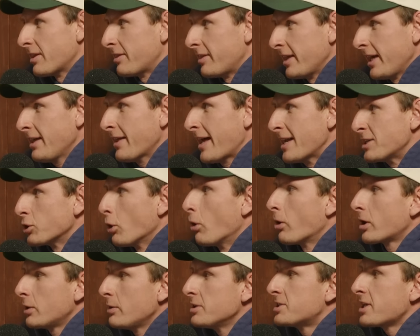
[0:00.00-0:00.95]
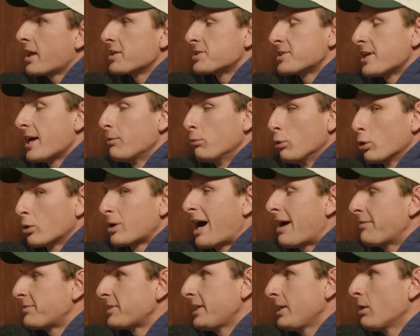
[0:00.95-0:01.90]
The thing, uh, they talking to each other saying, we'll look
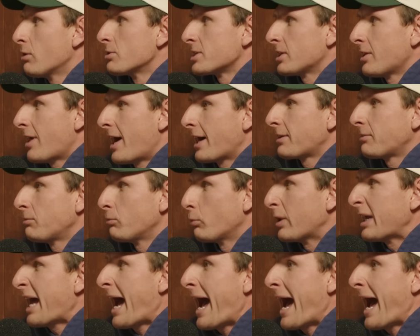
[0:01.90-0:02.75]
after you. Or is it like, we